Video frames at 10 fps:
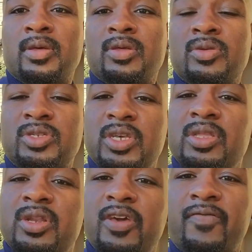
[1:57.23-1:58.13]
You see
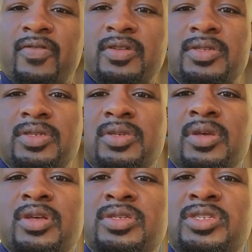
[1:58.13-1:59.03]
the difference?
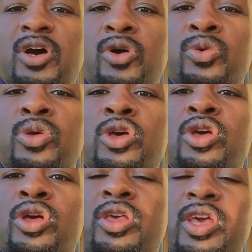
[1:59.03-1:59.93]
So,
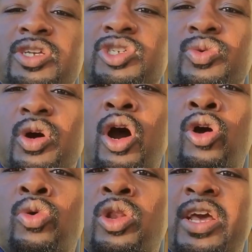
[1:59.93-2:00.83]
yes, you will
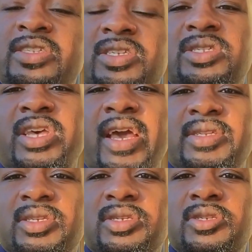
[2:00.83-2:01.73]
owe less in
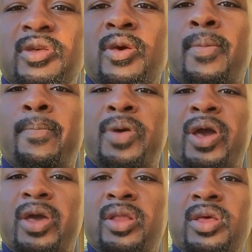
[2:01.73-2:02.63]
taxes, but